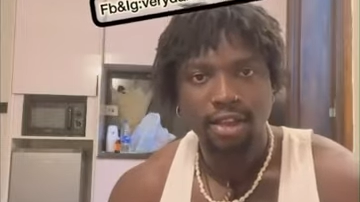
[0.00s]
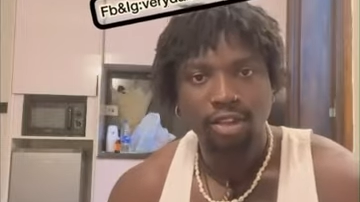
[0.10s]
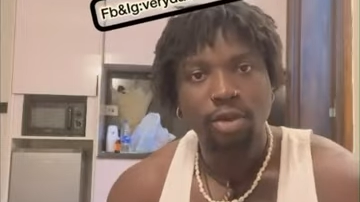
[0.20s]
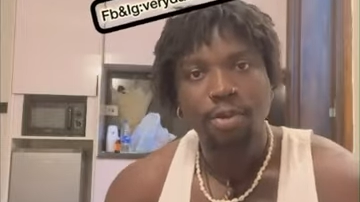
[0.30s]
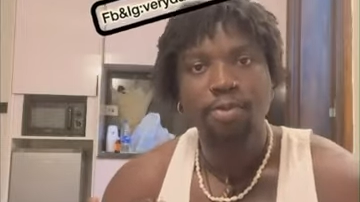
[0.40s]

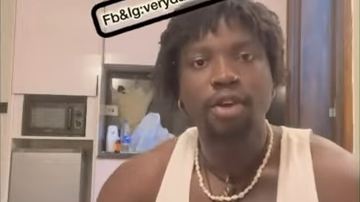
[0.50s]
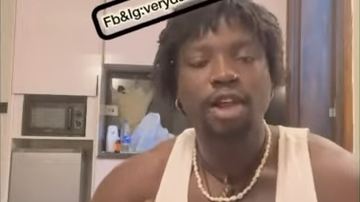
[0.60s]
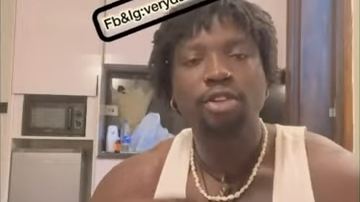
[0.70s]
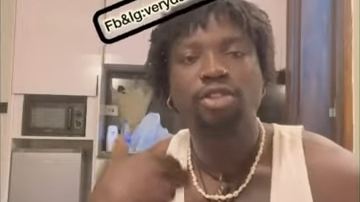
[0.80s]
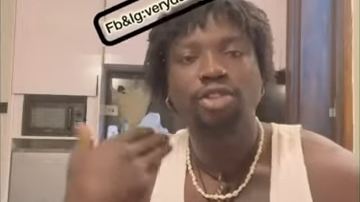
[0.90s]
Some people
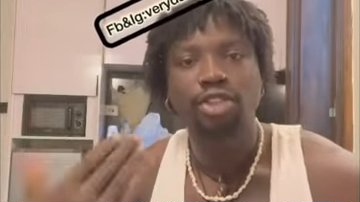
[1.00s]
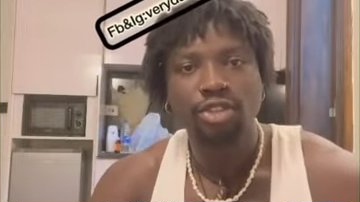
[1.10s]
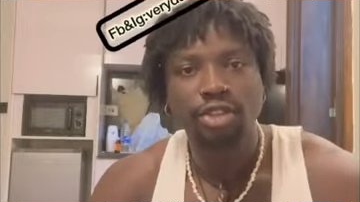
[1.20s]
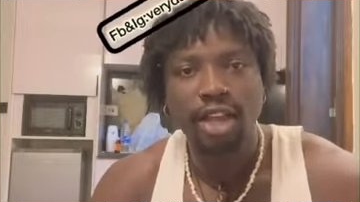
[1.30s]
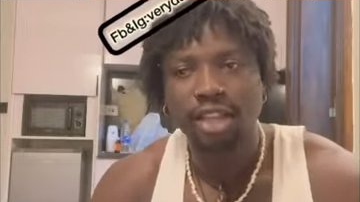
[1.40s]
cannot
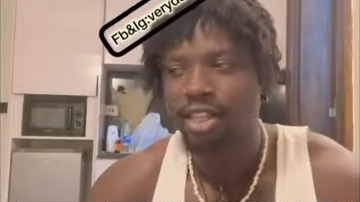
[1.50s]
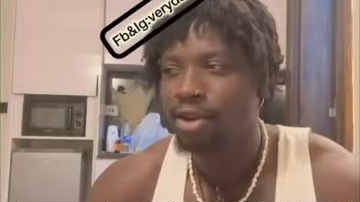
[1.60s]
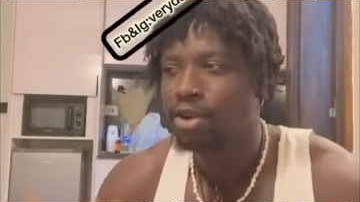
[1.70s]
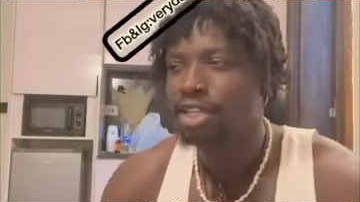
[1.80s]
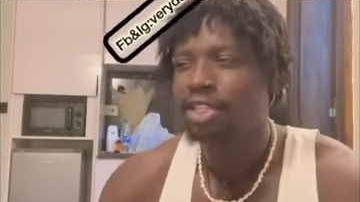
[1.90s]
treat you nice.
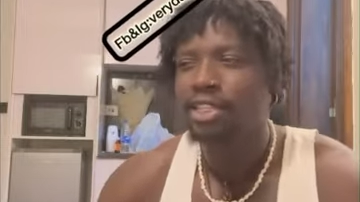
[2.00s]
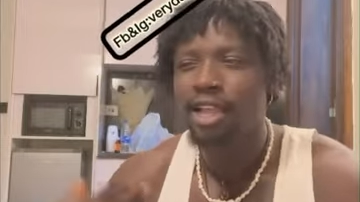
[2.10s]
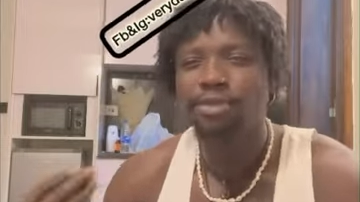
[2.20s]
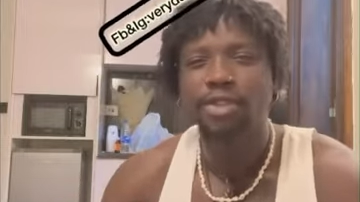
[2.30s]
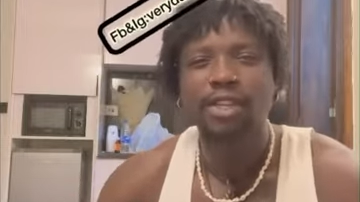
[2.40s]
And when it's
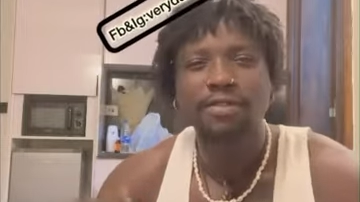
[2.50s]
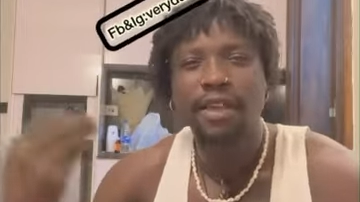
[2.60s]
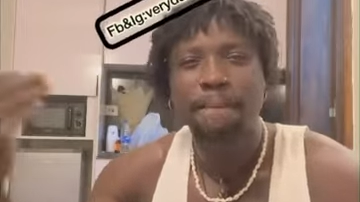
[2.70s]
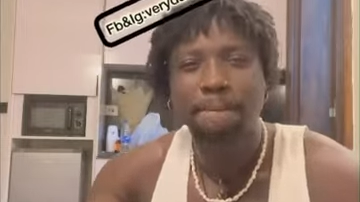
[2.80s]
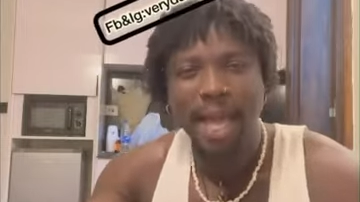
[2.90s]
time to give
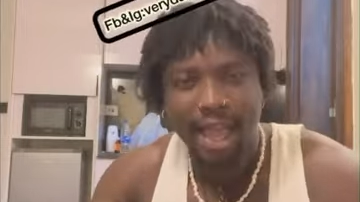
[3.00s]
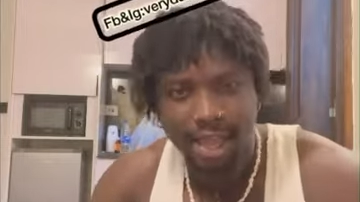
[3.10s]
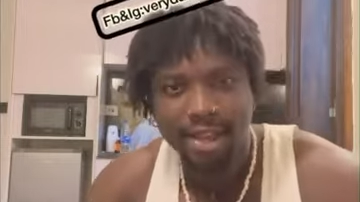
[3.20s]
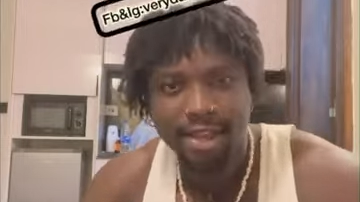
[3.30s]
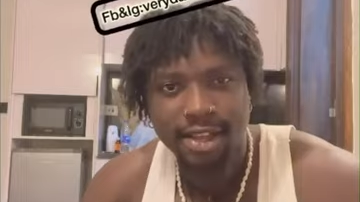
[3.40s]
them
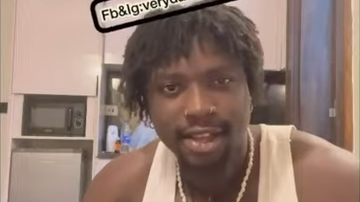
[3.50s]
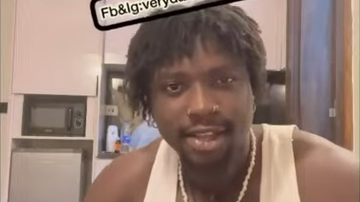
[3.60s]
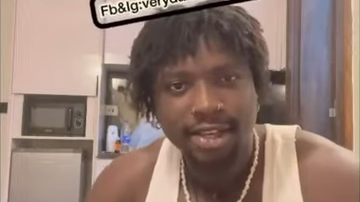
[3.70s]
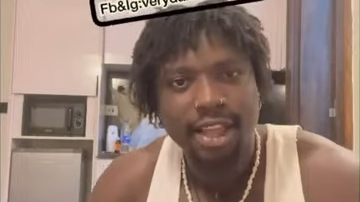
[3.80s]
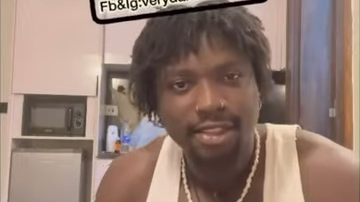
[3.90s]
back
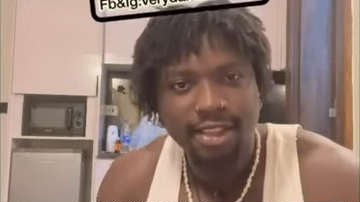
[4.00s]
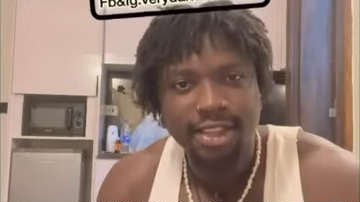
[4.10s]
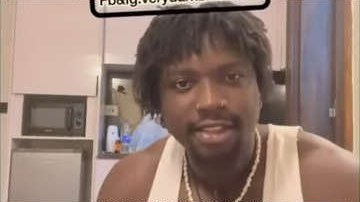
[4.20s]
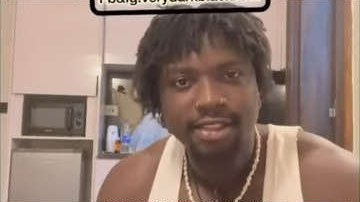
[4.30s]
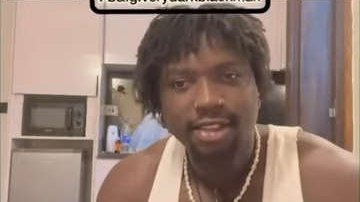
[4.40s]
their
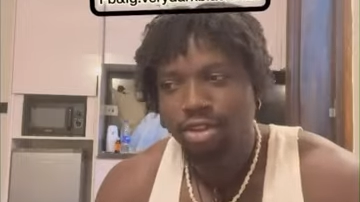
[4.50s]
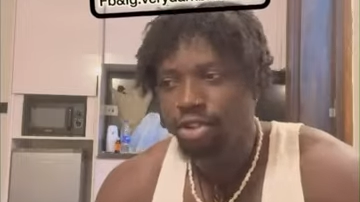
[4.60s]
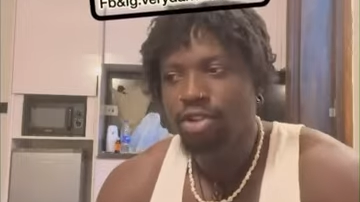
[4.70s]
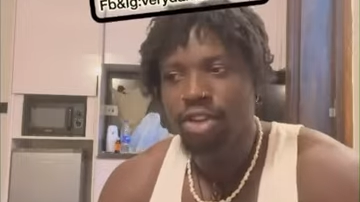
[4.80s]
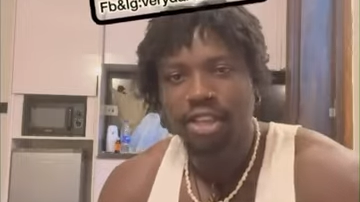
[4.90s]
thing,
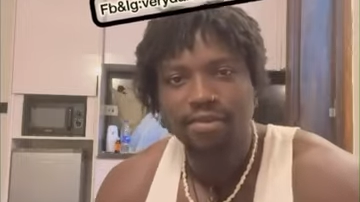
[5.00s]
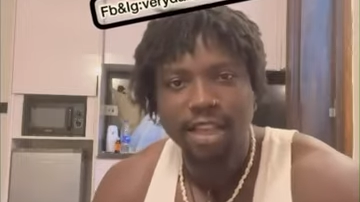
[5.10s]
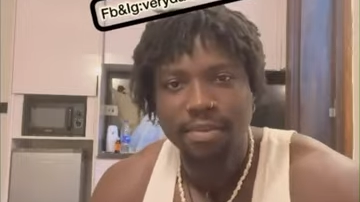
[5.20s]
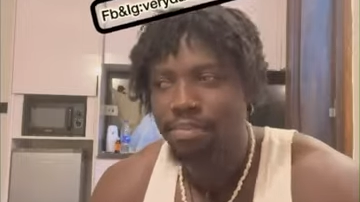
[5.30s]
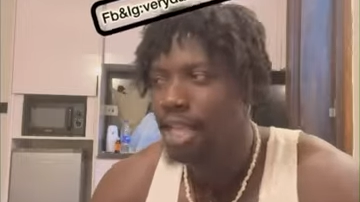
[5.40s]
you not give
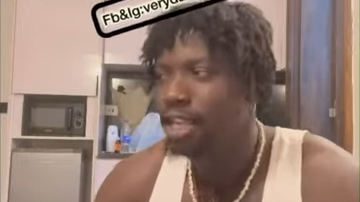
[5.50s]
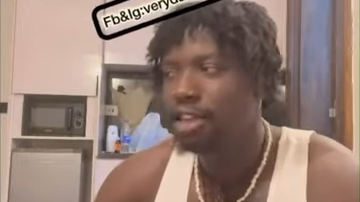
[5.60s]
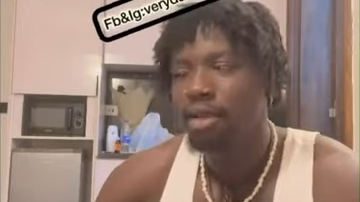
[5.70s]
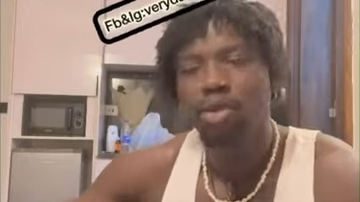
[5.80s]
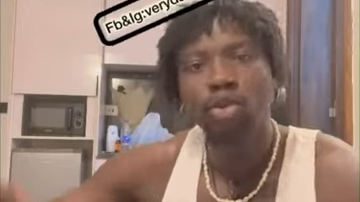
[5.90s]
them, making
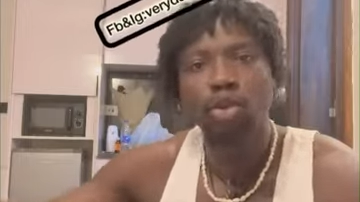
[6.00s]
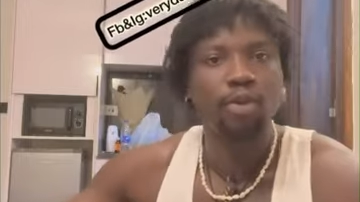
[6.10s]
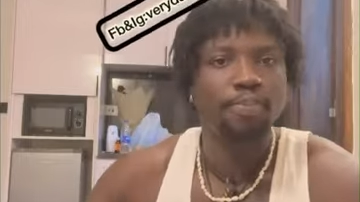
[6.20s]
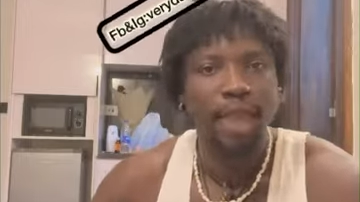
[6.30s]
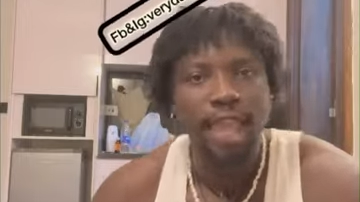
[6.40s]
them go
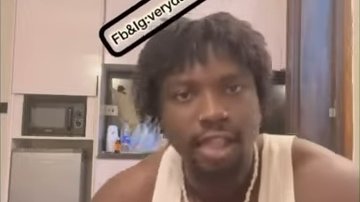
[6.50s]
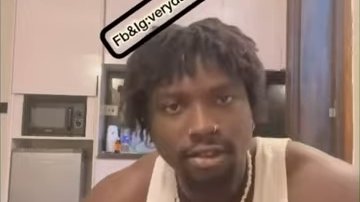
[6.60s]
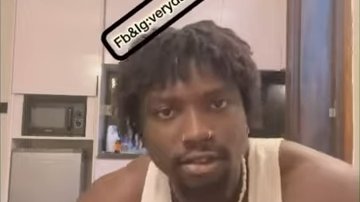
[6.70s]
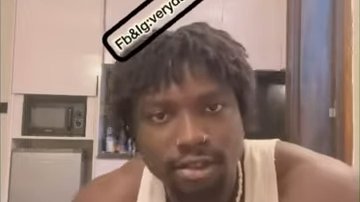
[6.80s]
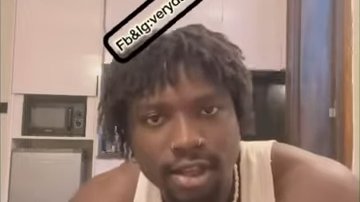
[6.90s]
through
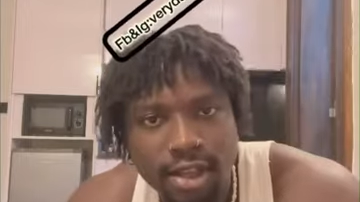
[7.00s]
pains.